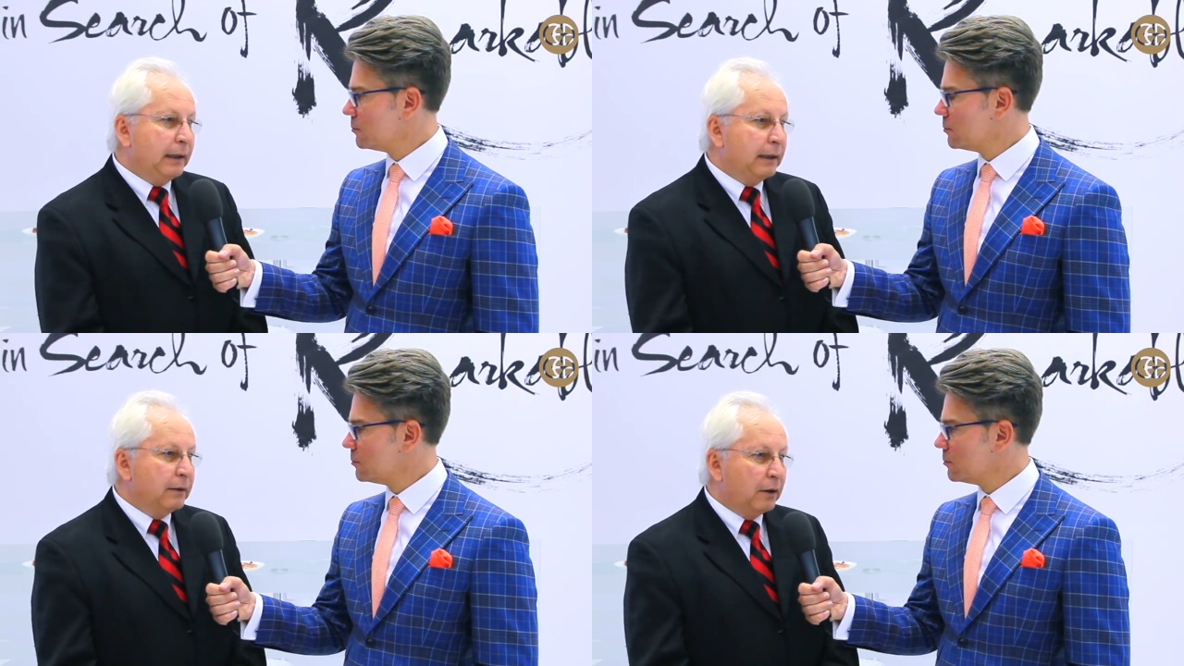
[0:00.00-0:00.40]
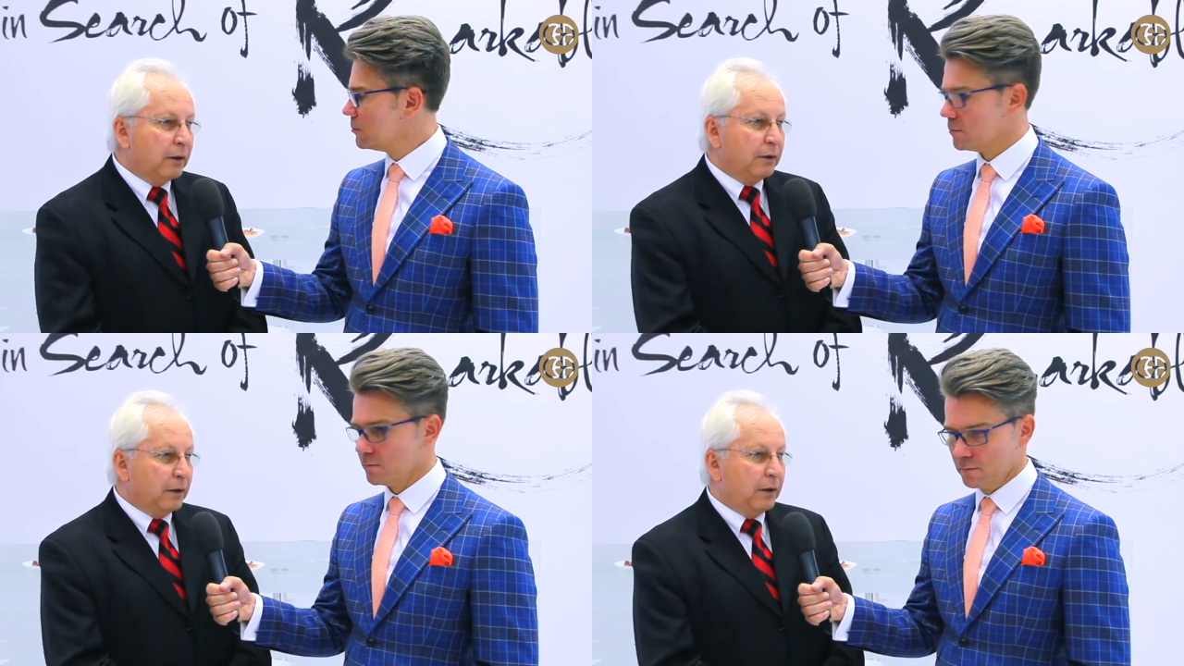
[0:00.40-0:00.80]
Speaker 1: in,
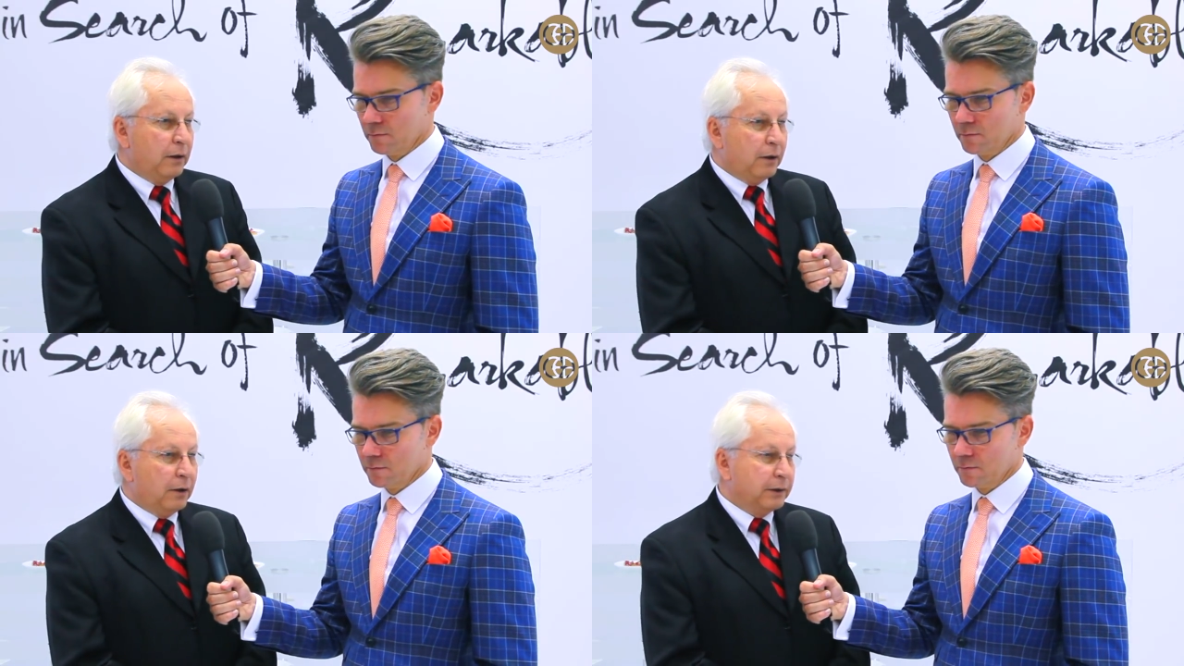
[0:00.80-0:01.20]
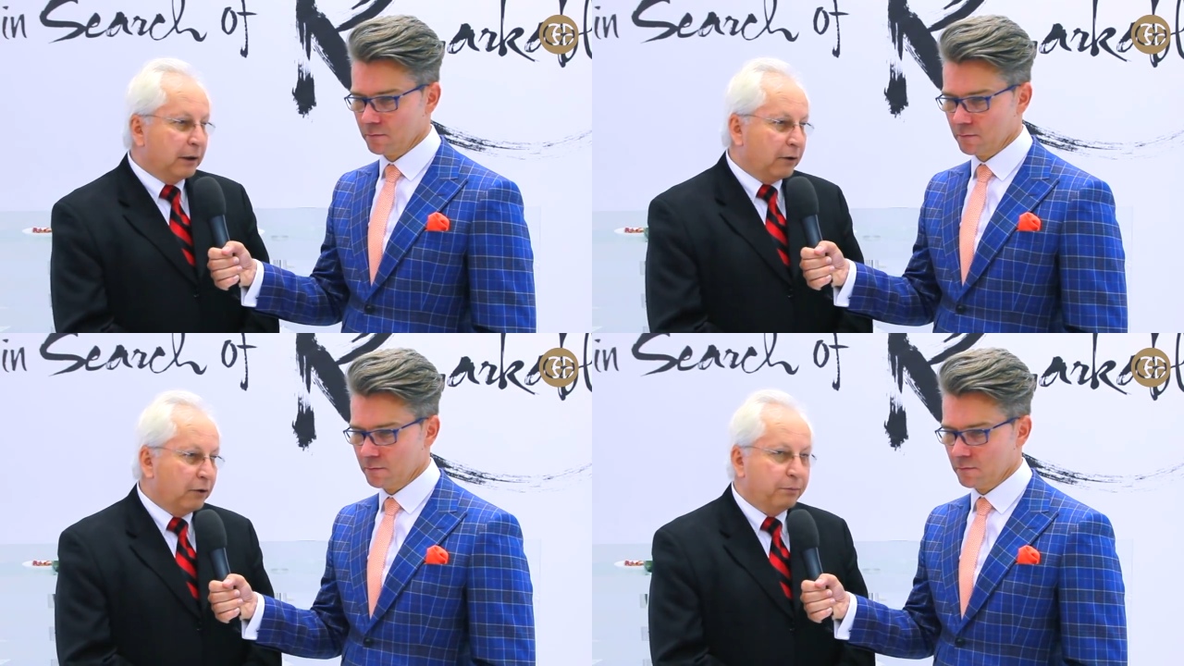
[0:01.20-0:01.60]
on, uh, on, the
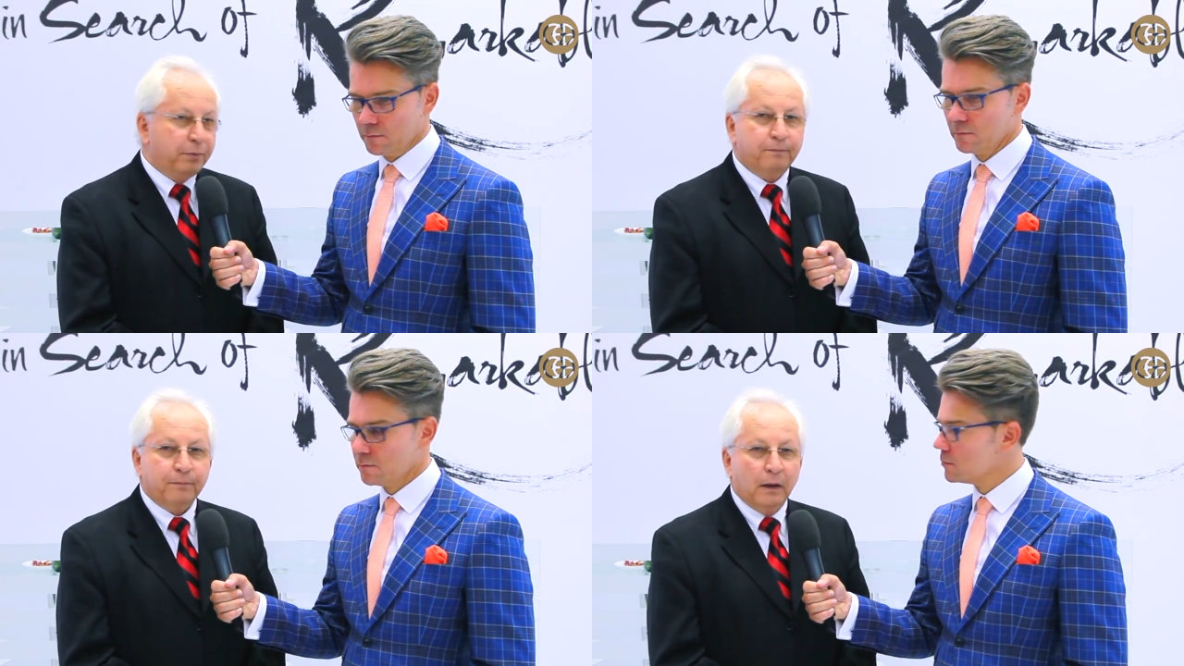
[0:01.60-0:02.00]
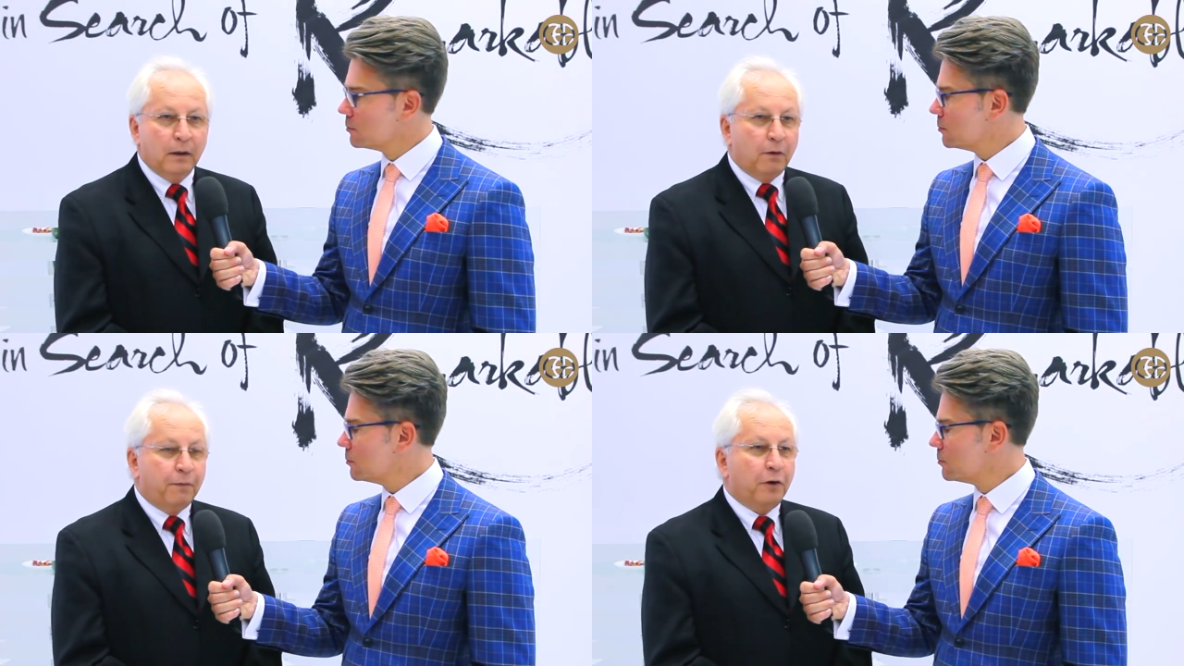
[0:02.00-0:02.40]
globe.
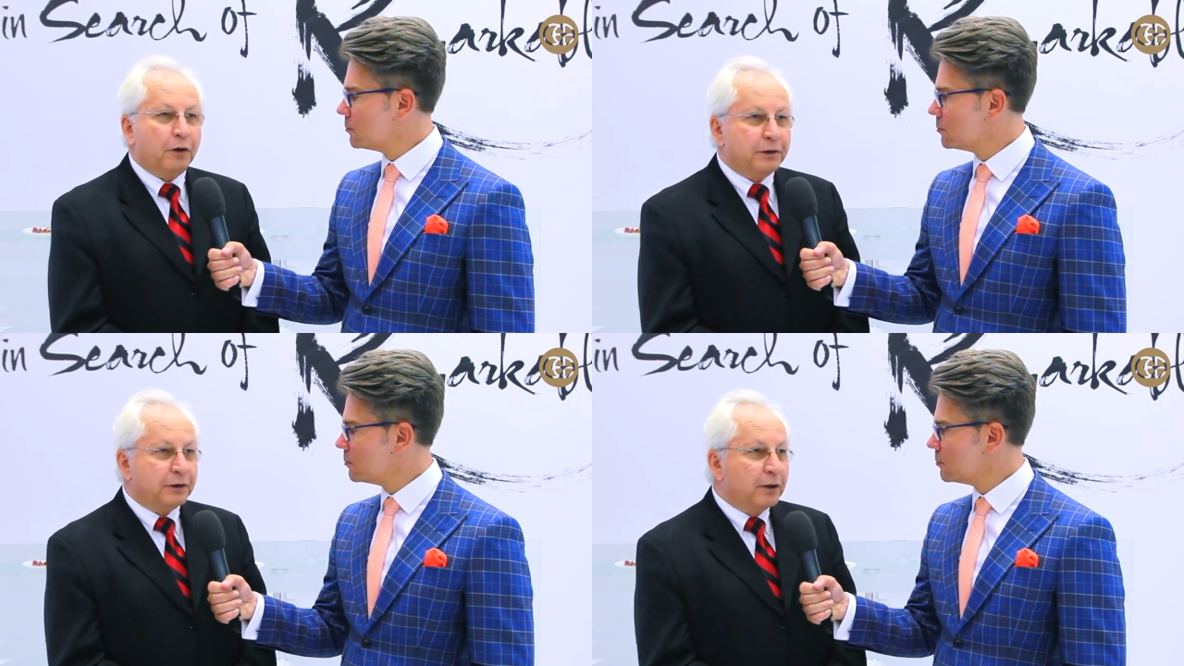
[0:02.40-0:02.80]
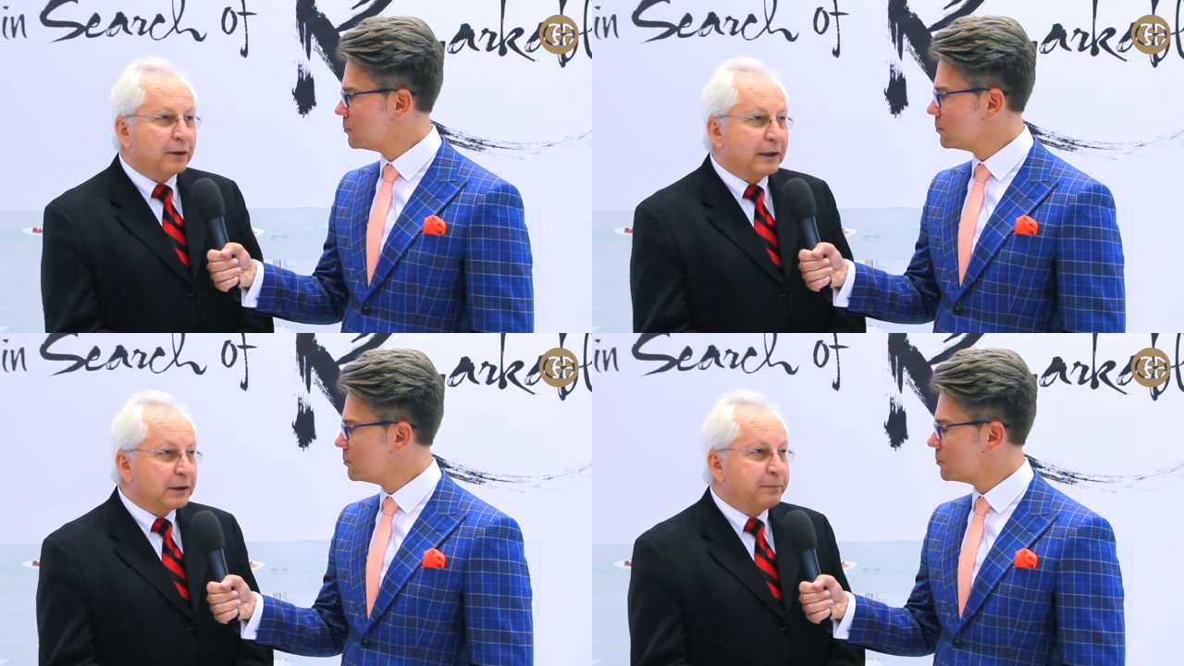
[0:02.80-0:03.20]
Of course, it's
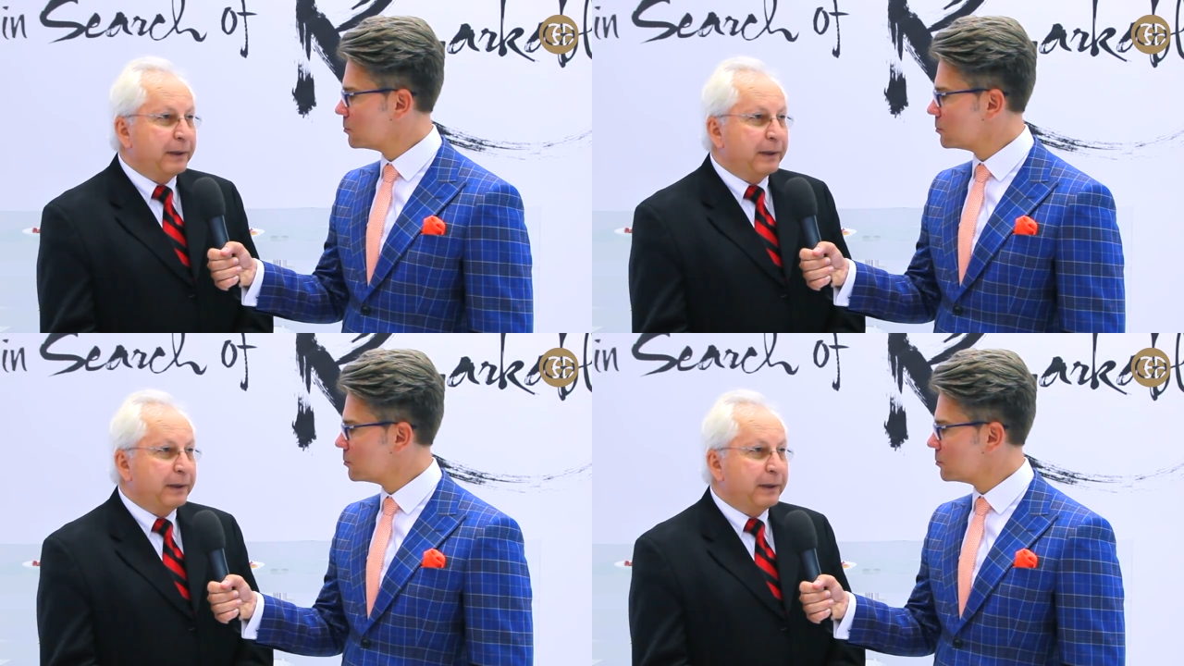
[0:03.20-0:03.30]
not as